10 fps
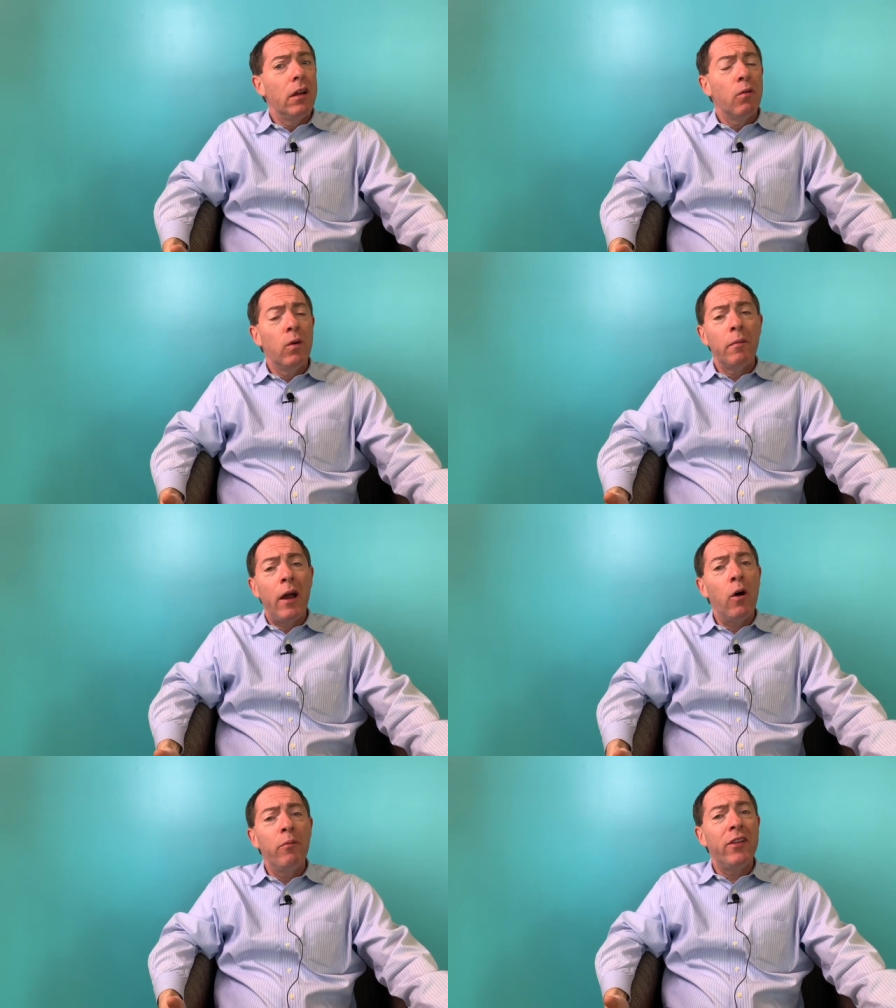Will my
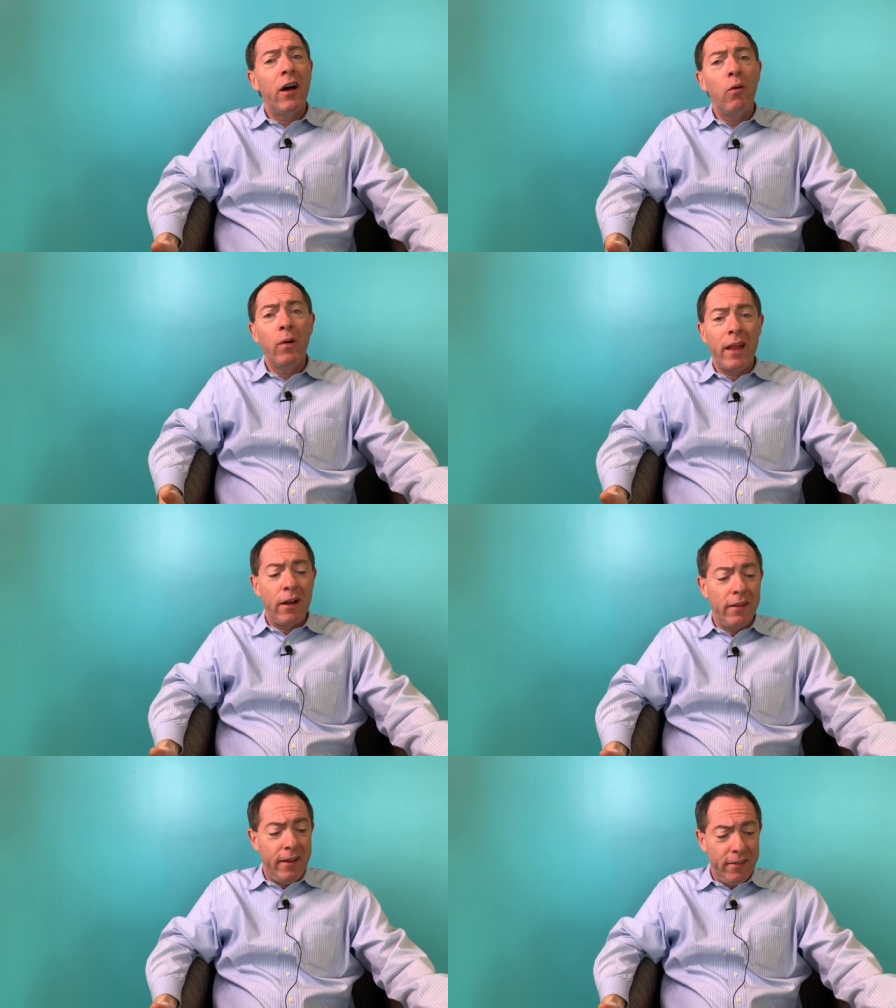home sell without a
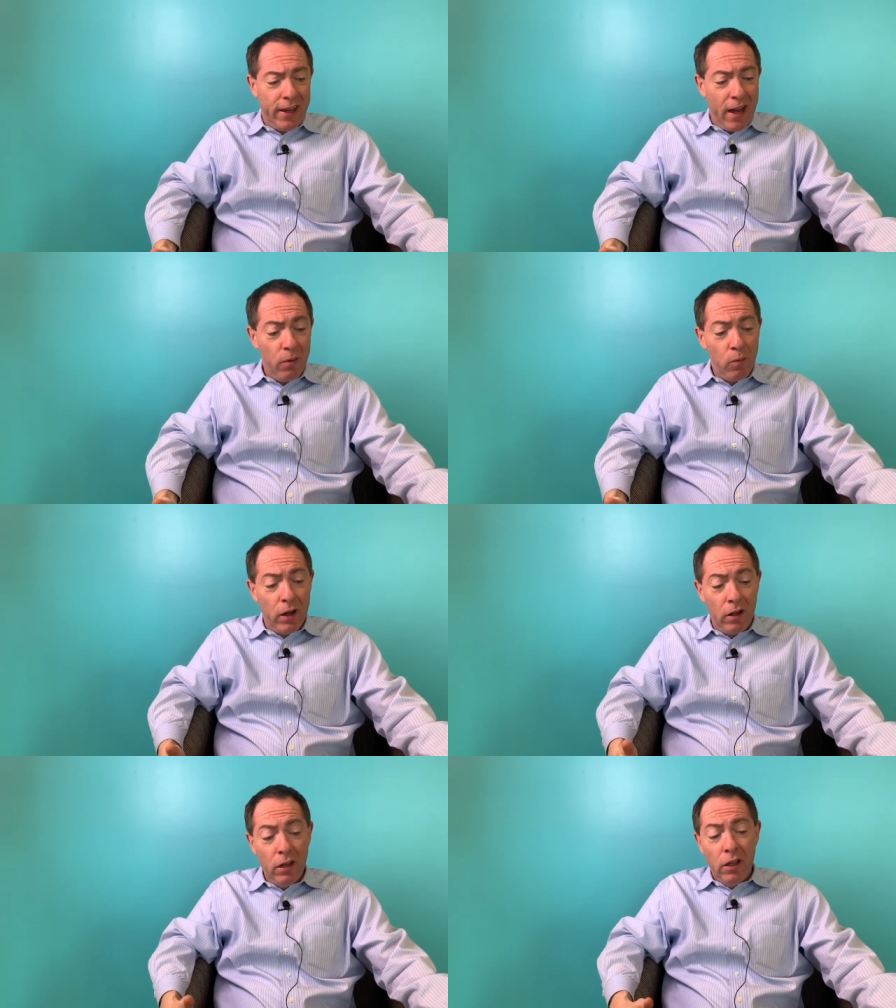discount?
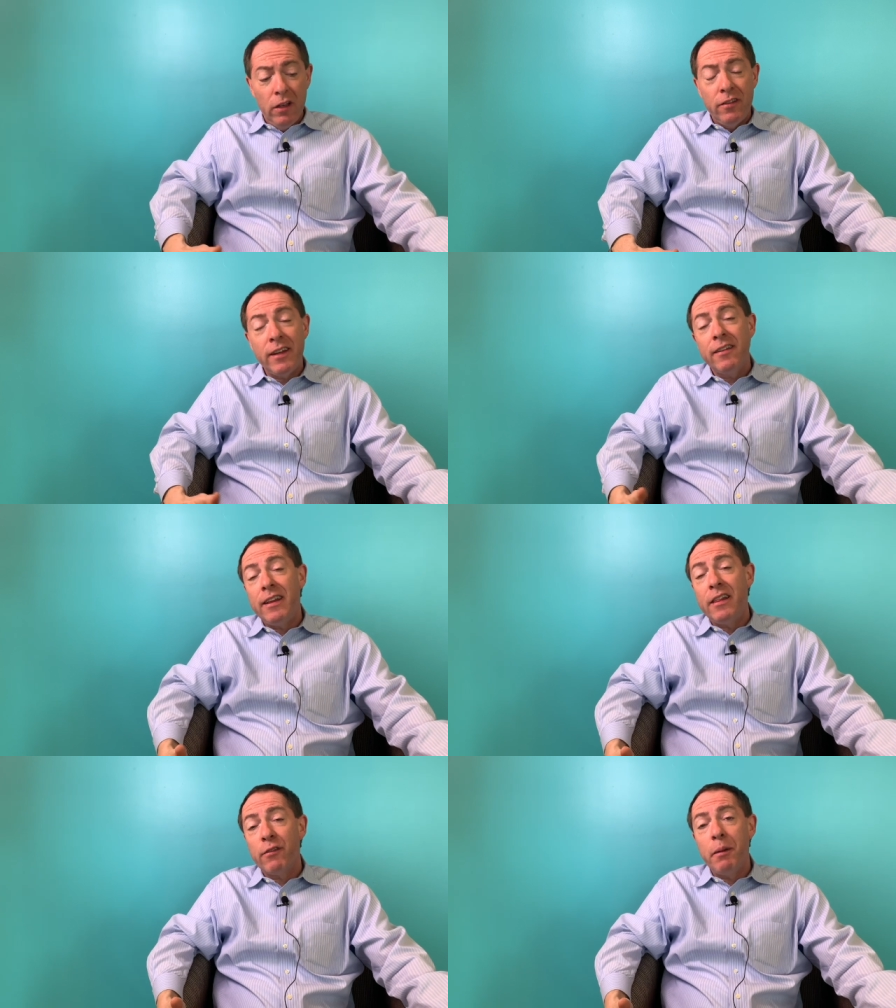Well,
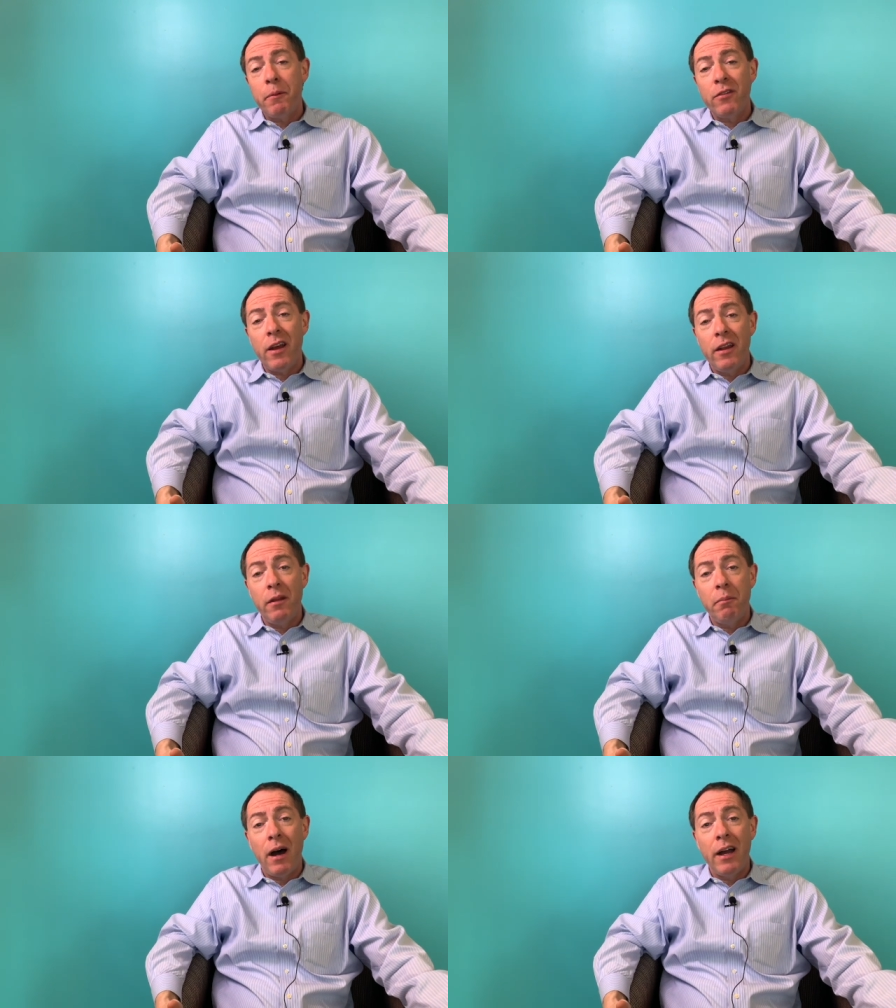63% of the
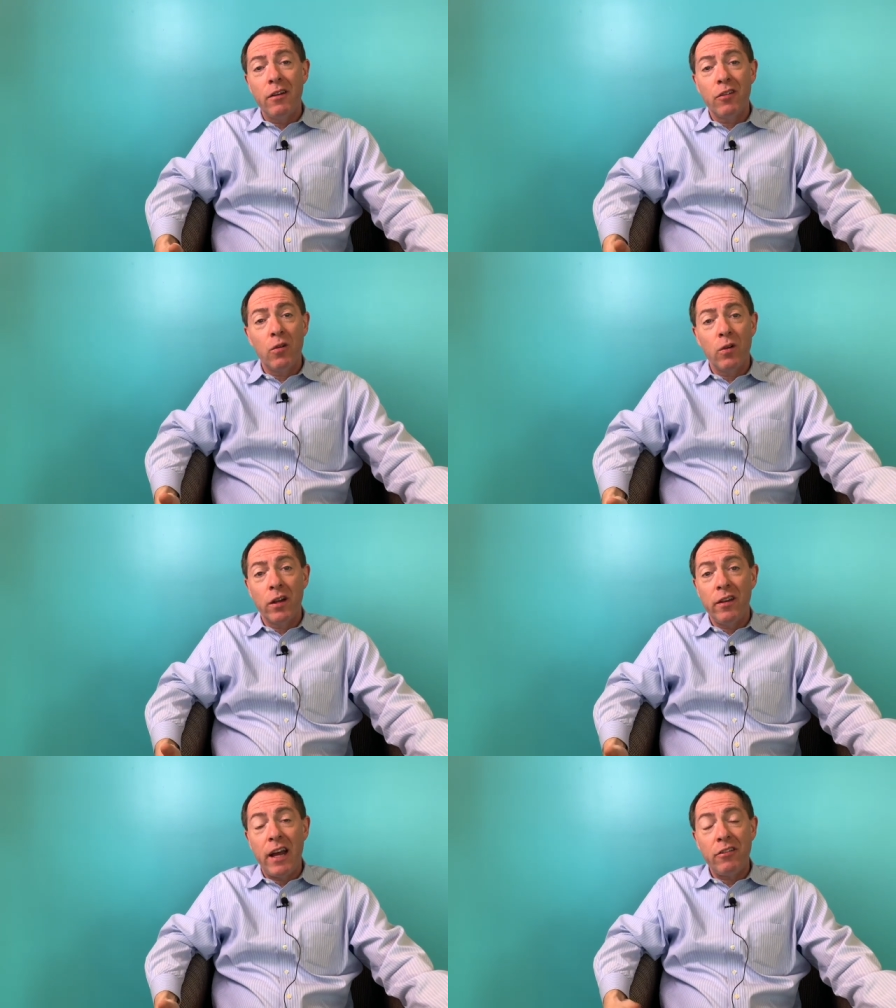buyers, according to
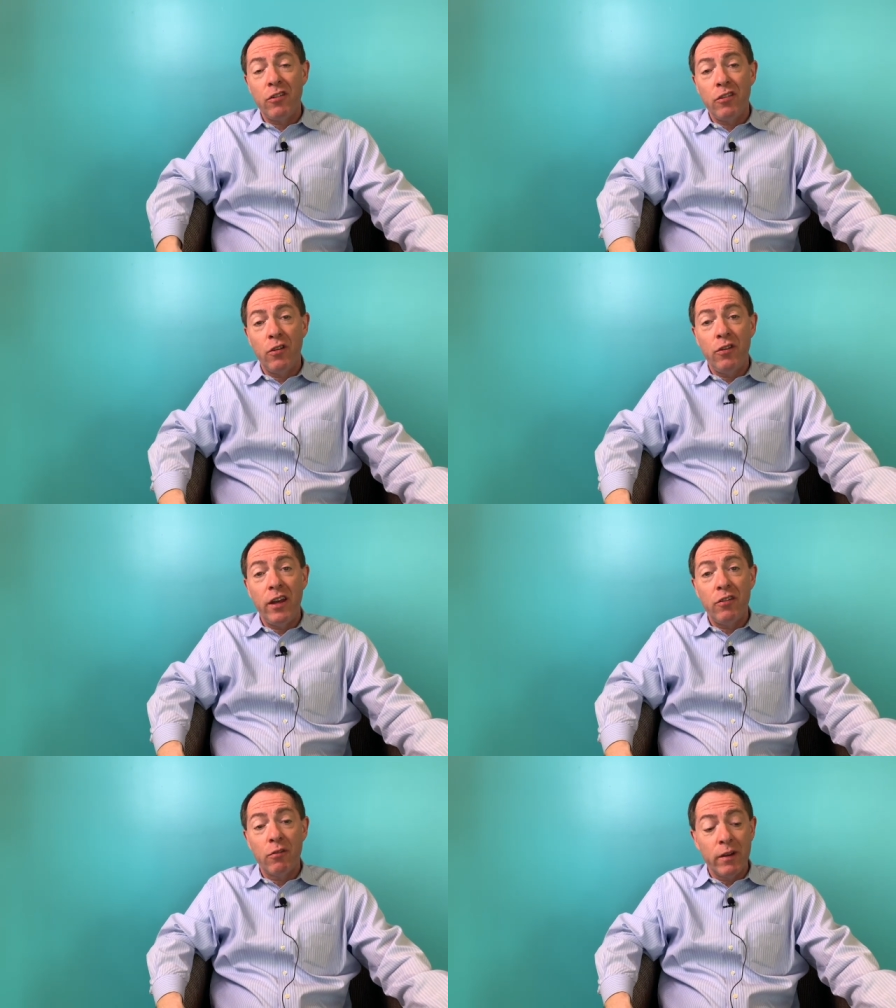the National
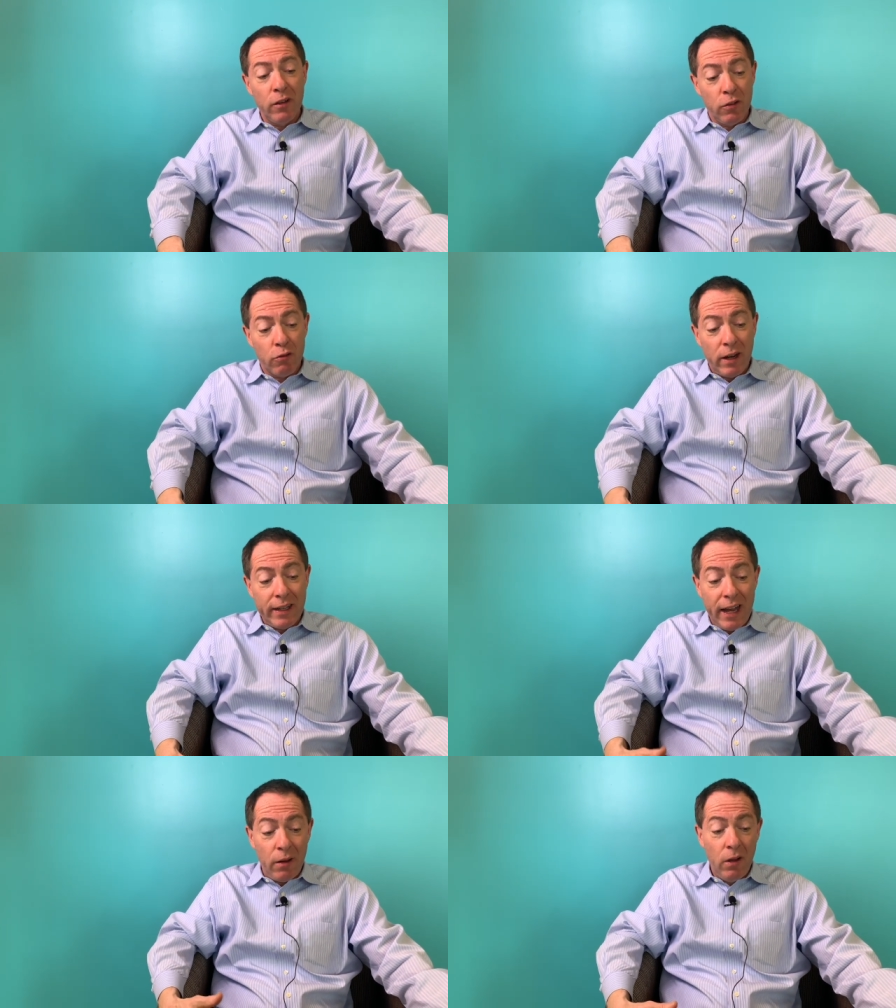Association of Realtors right
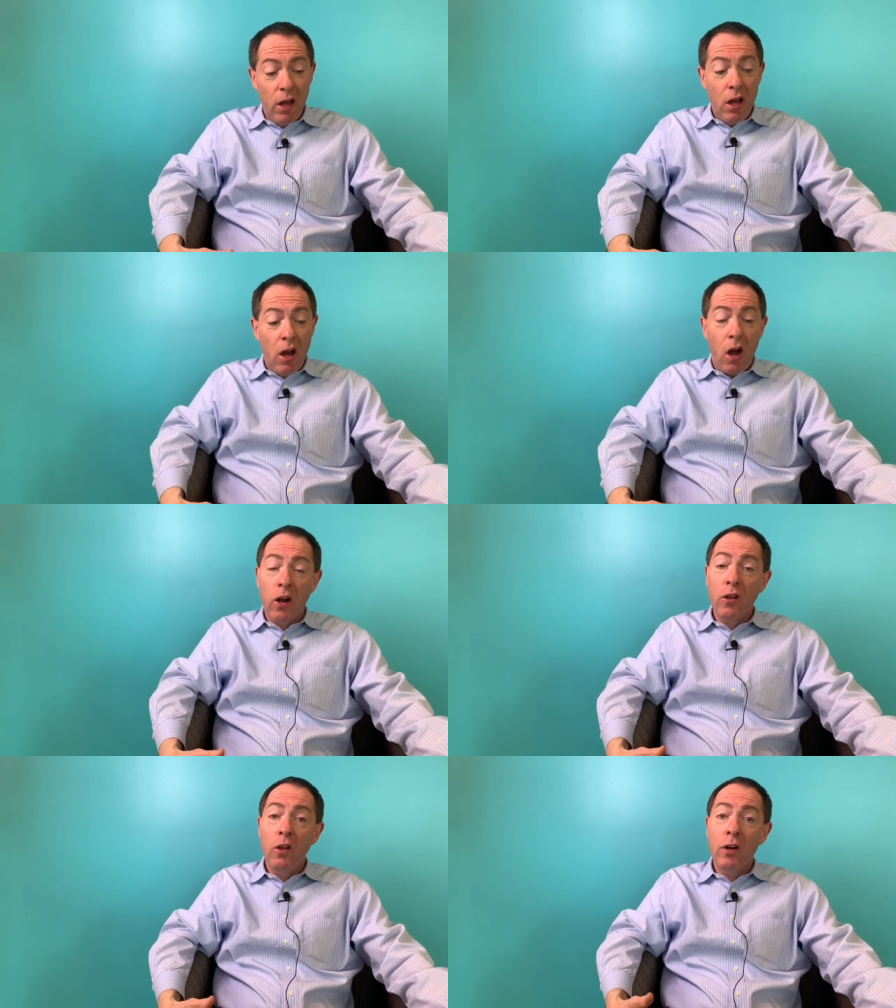now, are
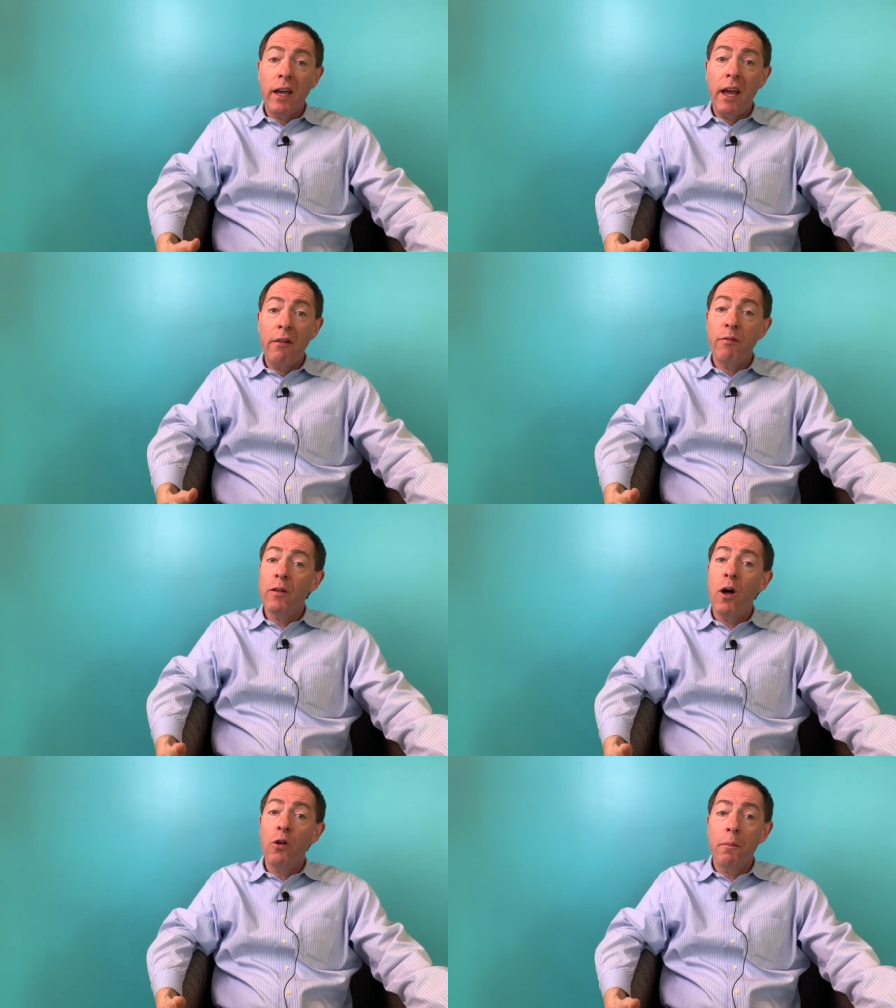looking for
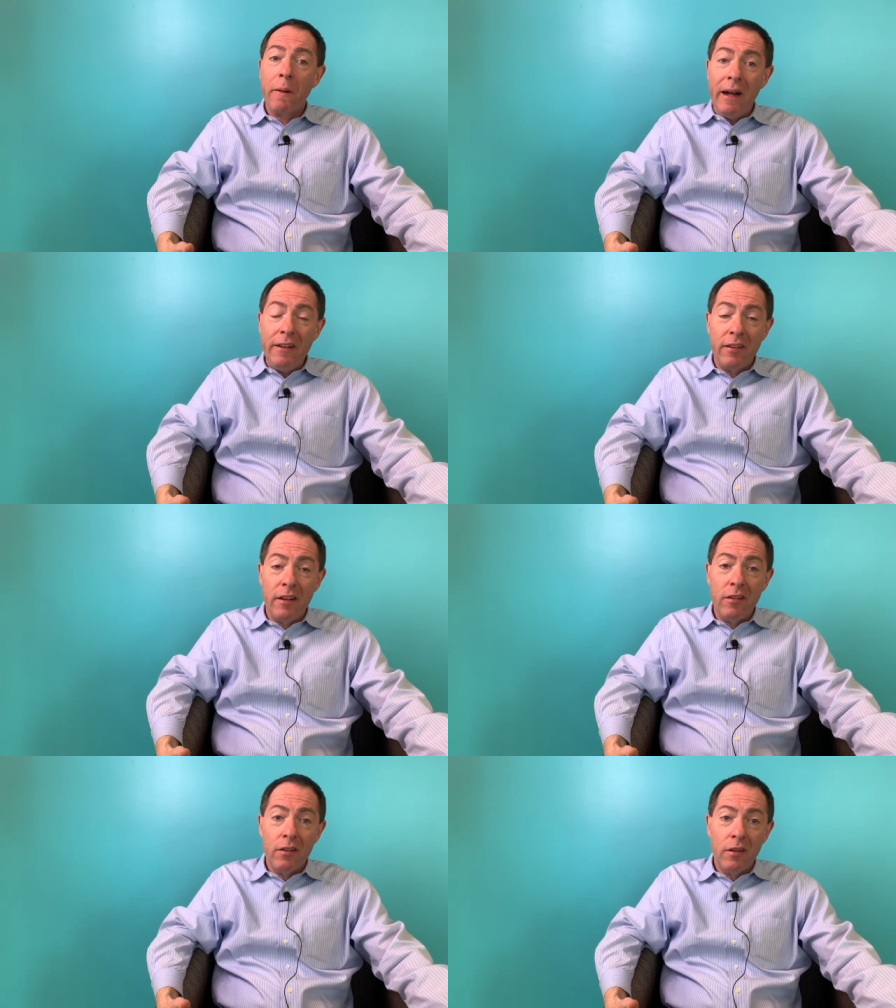lower
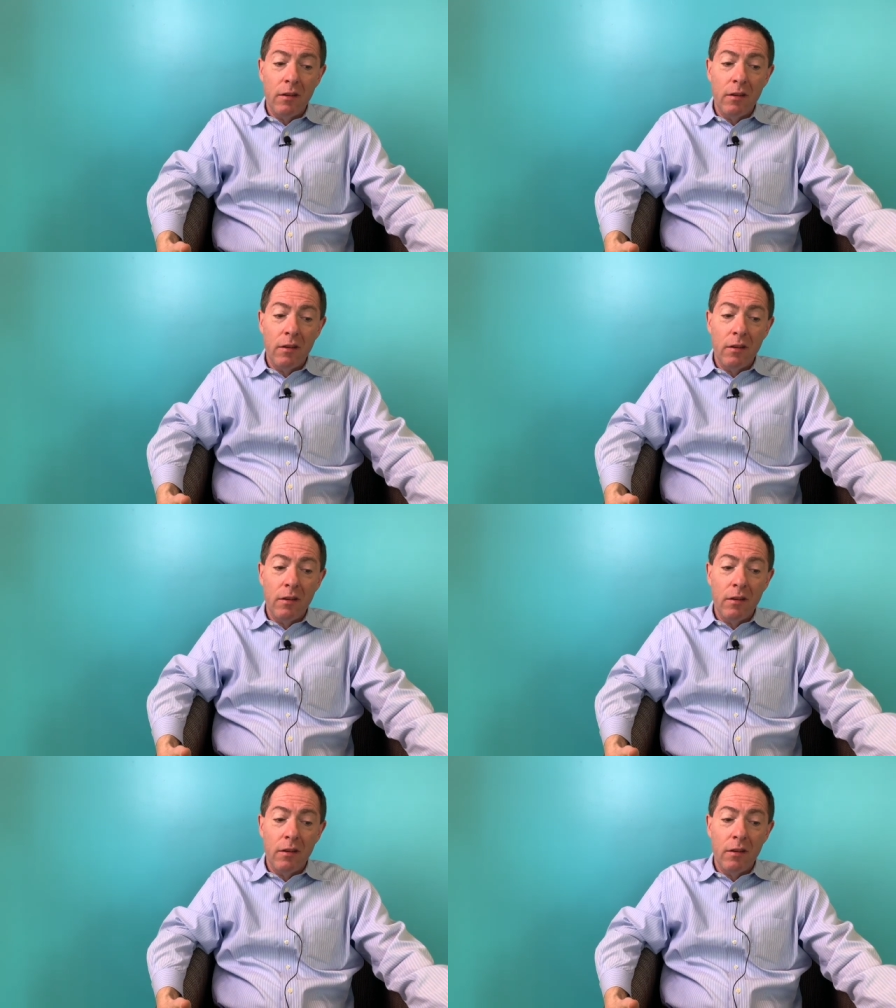prices.